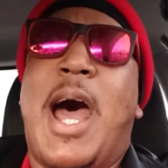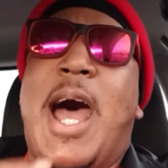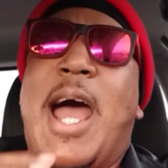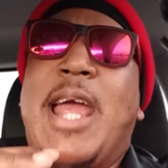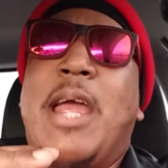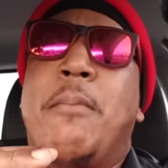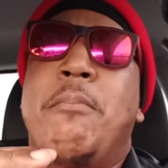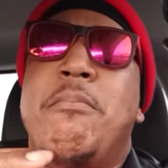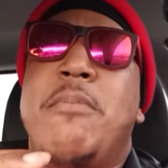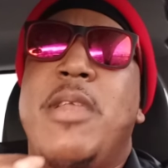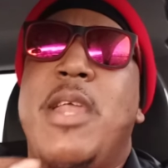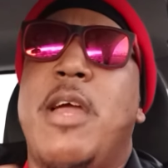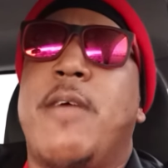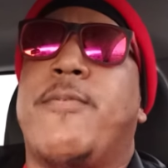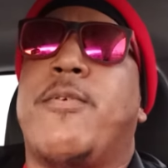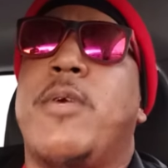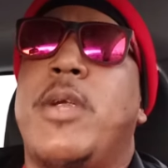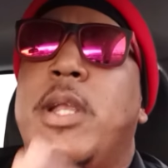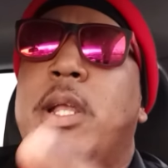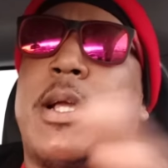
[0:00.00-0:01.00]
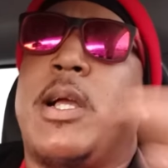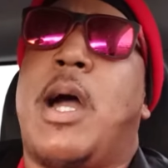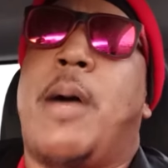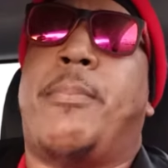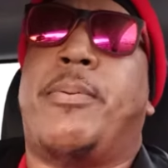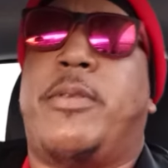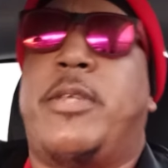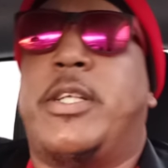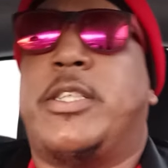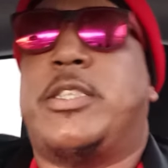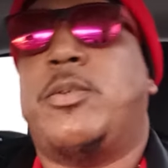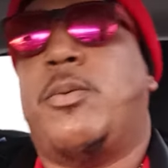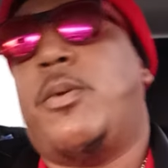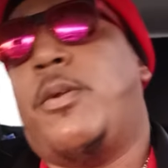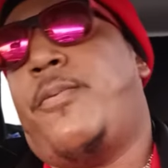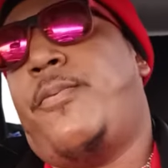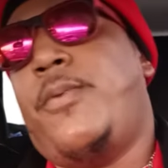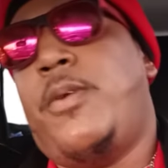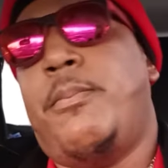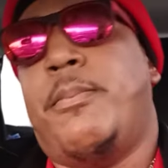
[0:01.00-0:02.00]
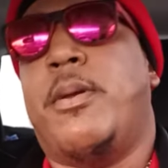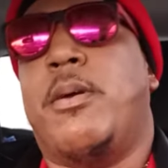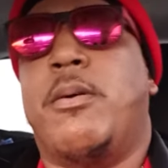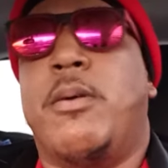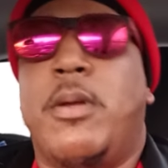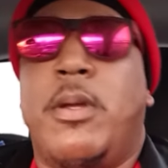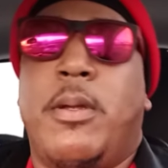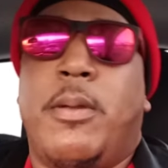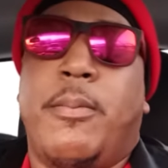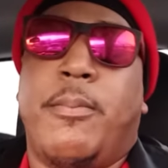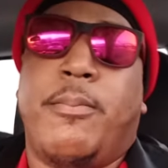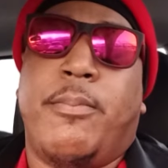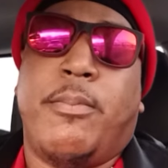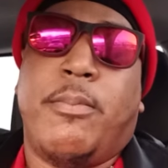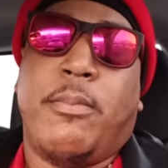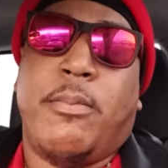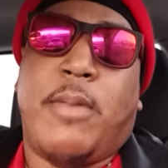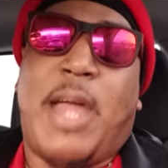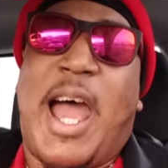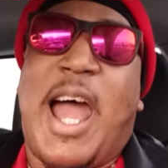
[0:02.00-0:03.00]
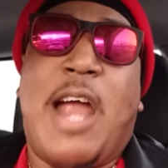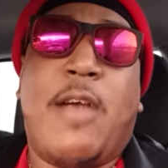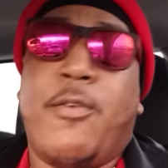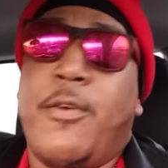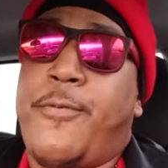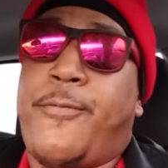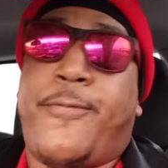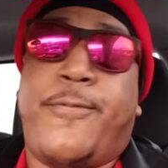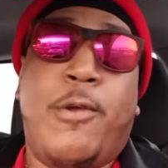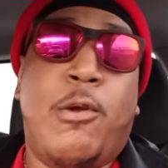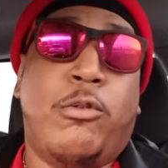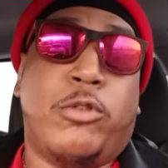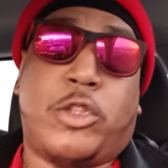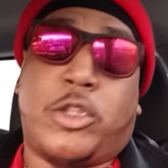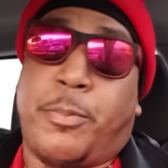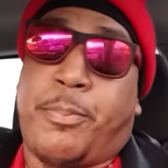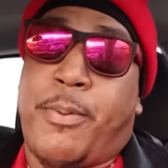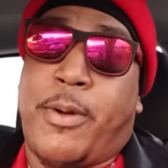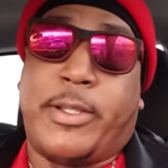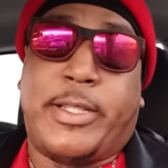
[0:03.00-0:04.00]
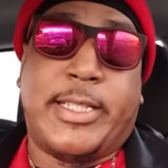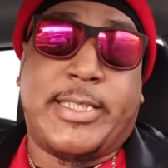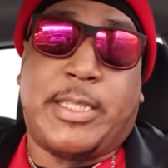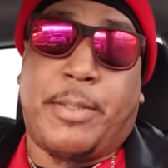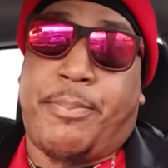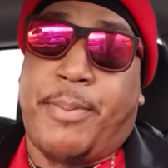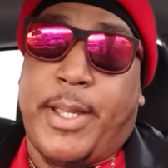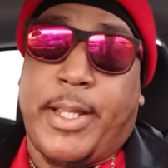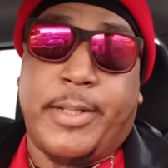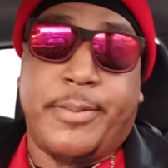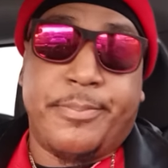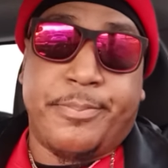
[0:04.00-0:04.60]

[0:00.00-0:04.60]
I am never in a competition with a female. I refuse to participate.